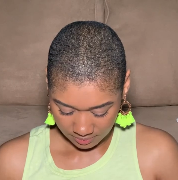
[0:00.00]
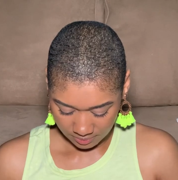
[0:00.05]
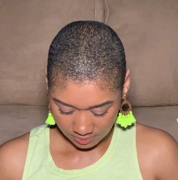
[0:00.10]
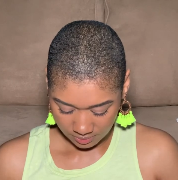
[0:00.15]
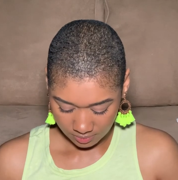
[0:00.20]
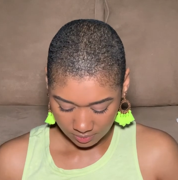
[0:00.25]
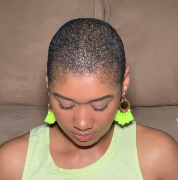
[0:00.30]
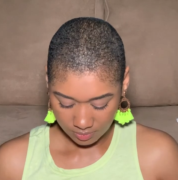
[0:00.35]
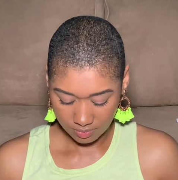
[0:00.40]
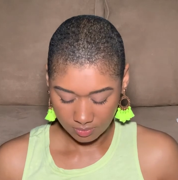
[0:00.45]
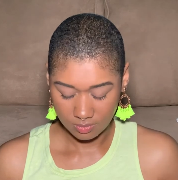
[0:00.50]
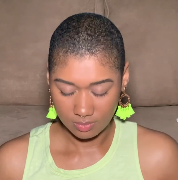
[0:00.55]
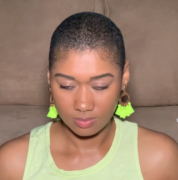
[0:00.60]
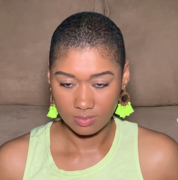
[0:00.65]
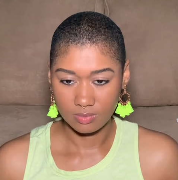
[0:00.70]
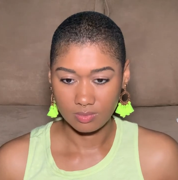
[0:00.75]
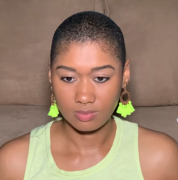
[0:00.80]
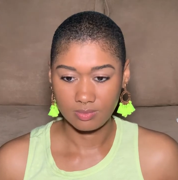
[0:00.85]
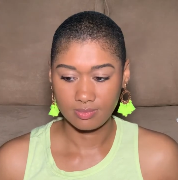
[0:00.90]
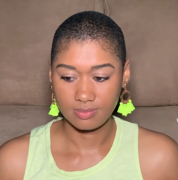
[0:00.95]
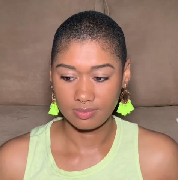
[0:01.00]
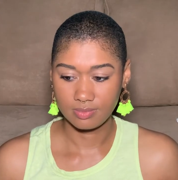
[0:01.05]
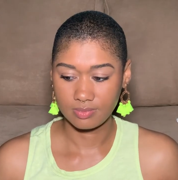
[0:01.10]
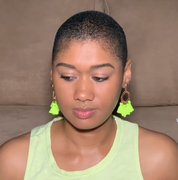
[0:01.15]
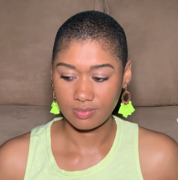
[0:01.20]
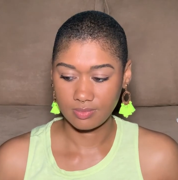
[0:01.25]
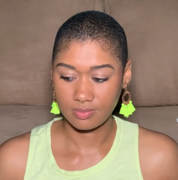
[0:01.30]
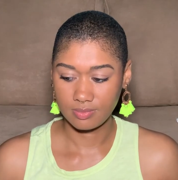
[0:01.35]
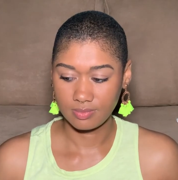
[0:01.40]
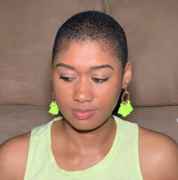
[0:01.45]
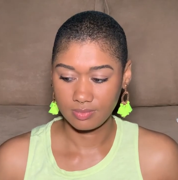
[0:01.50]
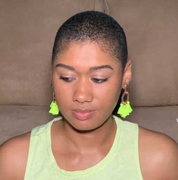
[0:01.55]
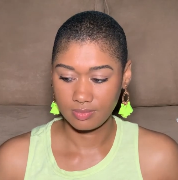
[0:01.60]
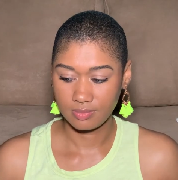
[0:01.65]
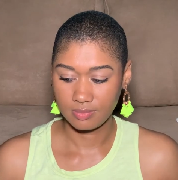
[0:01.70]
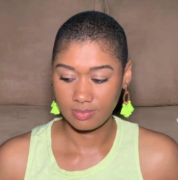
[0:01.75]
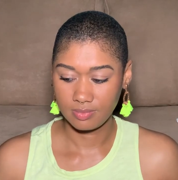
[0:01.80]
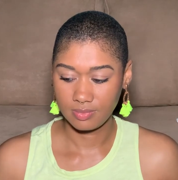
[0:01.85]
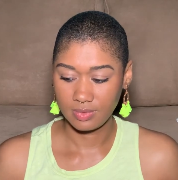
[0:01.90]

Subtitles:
Nothing is said.